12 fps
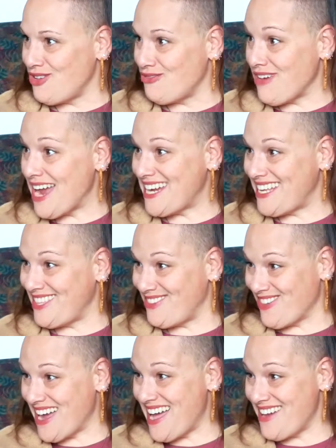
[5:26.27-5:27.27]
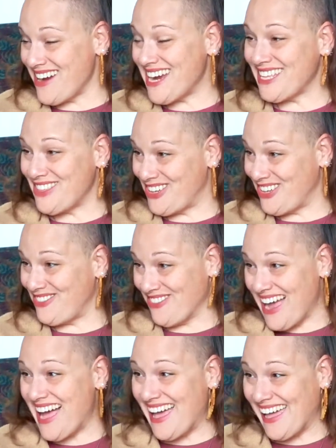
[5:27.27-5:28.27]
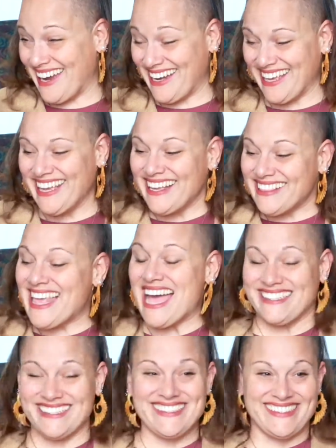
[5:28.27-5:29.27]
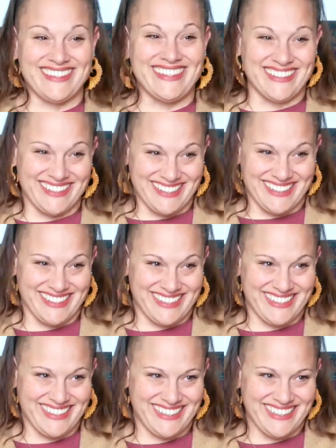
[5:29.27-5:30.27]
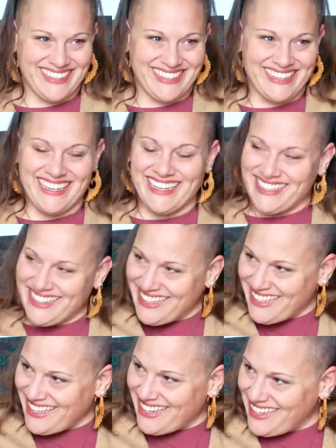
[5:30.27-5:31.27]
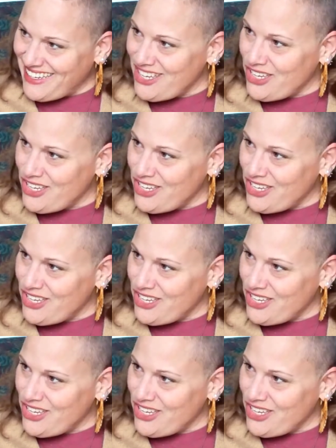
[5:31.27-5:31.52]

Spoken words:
riding the good ride lasts longer. And then,